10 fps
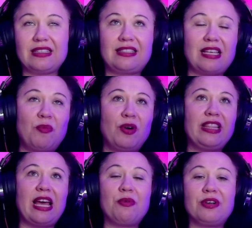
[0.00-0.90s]

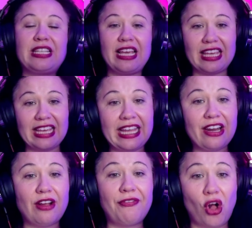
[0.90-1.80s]
someone that we're taking
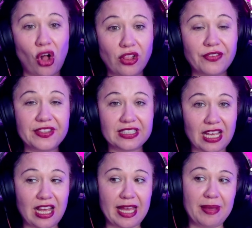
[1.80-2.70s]
care of all of the
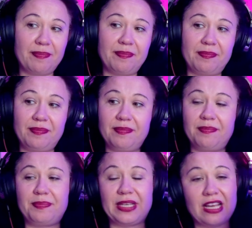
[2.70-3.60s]
time
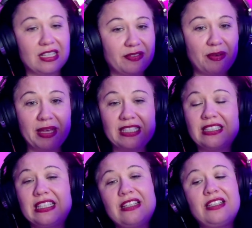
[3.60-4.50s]
because of a
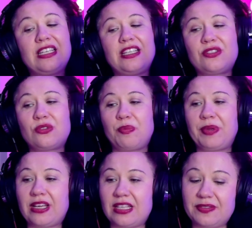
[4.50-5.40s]
mental illness or
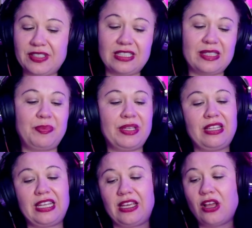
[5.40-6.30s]
because of a
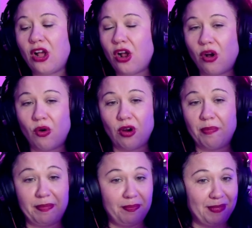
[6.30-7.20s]
disability,
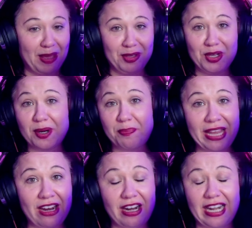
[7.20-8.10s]
or maybe you're a
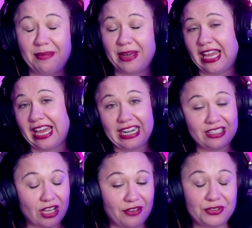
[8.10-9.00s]
parent and my hat
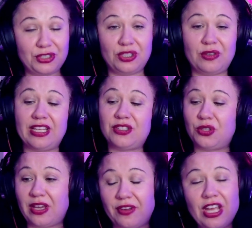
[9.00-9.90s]
is off to you, and so
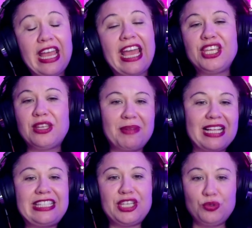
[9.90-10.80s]
you have, and I'm
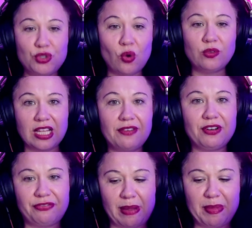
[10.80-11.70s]
not saying you don't love
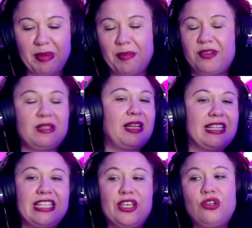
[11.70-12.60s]
your family members, I'm
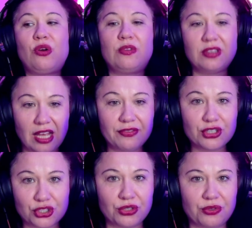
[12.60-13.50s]
not saying you don't love
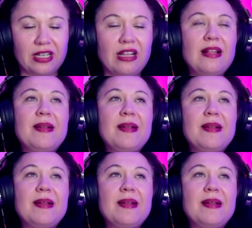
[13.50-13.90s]
your children,